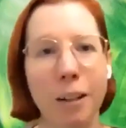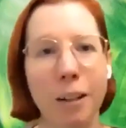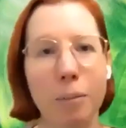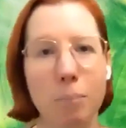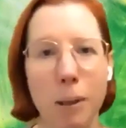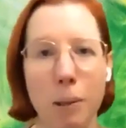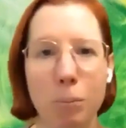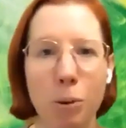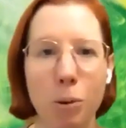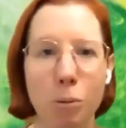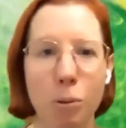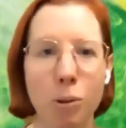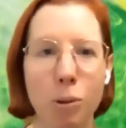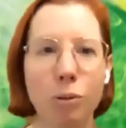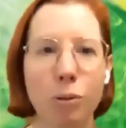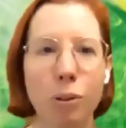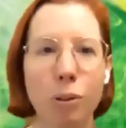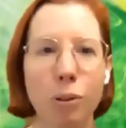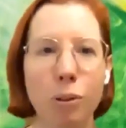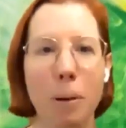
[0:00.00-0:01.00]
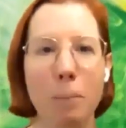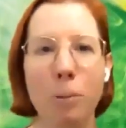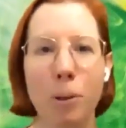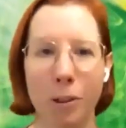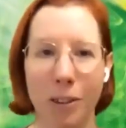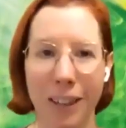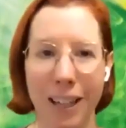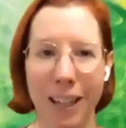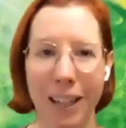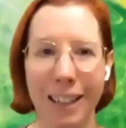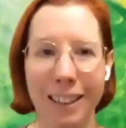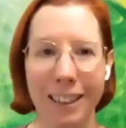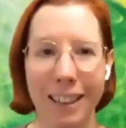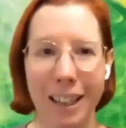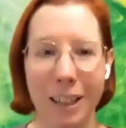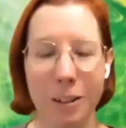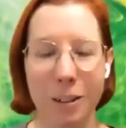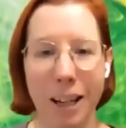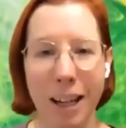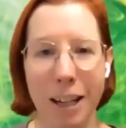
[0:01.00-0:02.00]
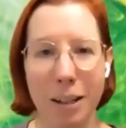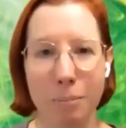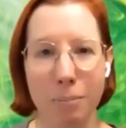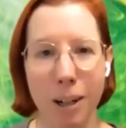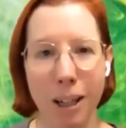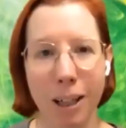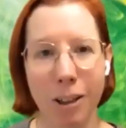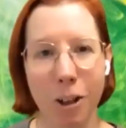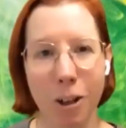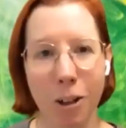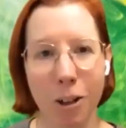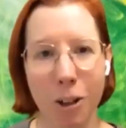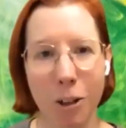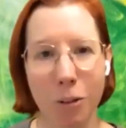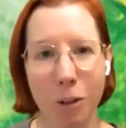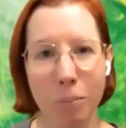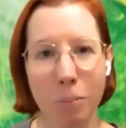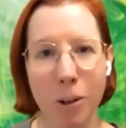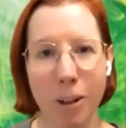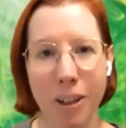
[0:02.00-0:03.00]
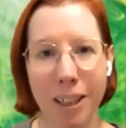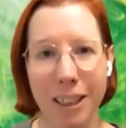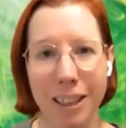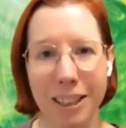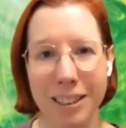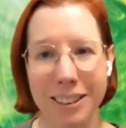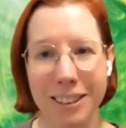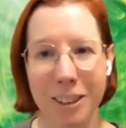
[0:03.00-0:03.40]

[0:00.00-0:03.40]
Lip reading: people will remember that and might call you up on it.